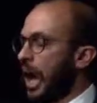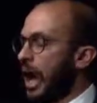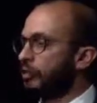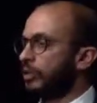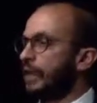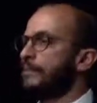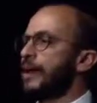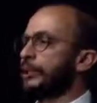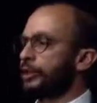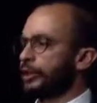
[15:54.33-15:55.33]
outcome
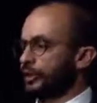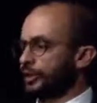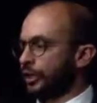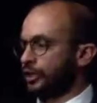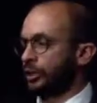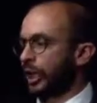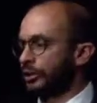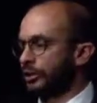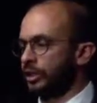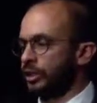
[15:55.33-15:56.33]
measures such
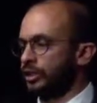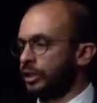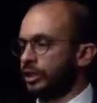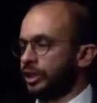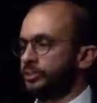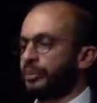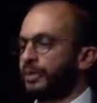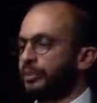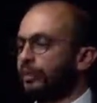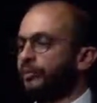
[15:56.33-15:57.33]
as the
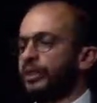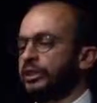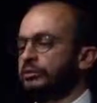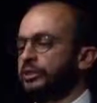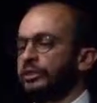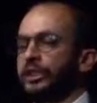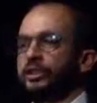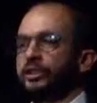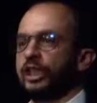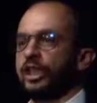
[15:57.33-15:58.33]
expenditure of health
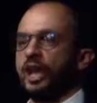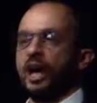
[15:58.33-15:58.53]
professional,